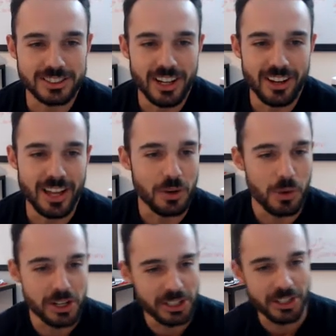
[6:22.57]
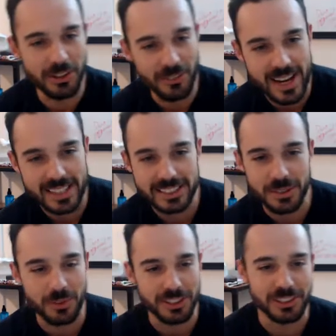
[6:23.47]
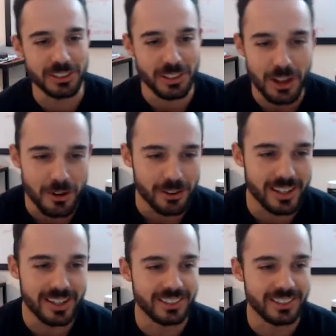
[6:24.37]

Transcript: You know, like, when are you going to raise it? When are you going to lower it?